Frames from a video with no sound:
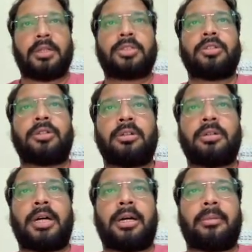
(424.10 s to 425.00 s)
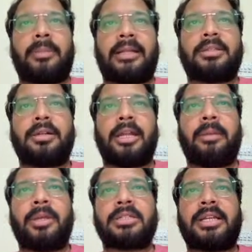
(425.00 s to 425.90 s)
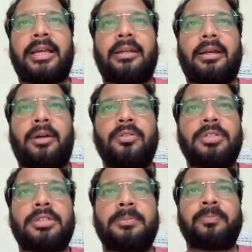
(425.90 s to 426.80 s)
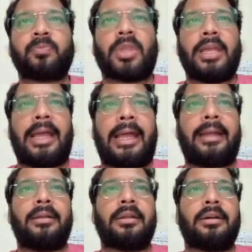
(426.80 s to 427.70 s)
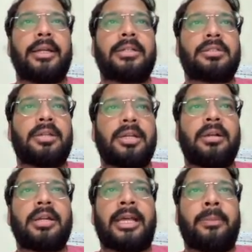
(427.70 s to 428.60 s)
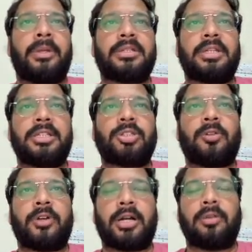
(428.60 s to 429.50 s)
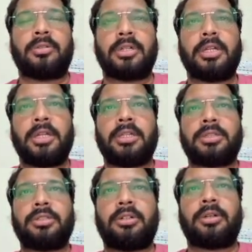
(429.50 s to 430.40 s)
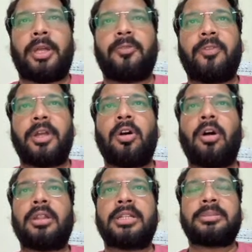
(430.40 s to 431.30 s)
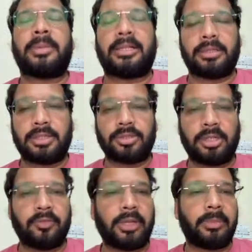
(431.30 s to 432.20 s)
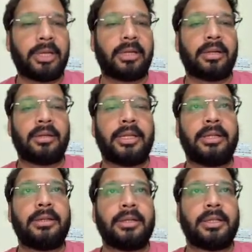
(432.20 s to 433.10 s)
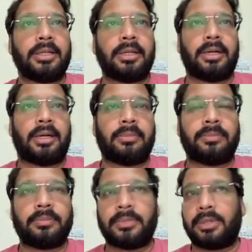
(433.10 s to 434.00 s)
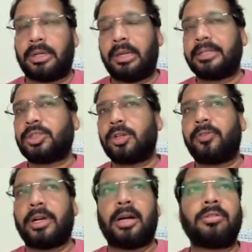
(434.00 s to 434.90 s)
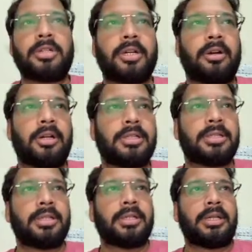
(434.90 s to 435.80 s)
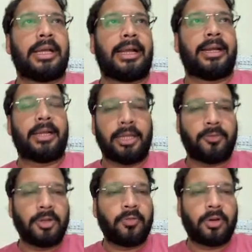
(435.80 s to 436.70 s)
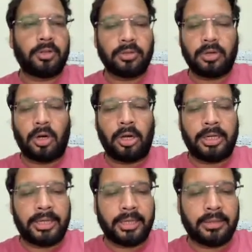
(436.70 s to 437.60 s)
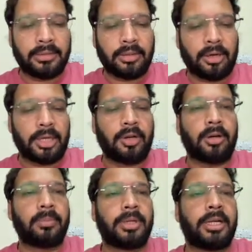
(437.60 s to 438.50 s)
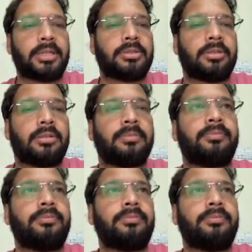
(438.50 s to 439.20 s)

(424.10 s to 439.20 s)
So our method name is get accounts, and its return type is list of account. So if we call this method, so it will be returning a list of account records. And if you want to call it in Aura component, so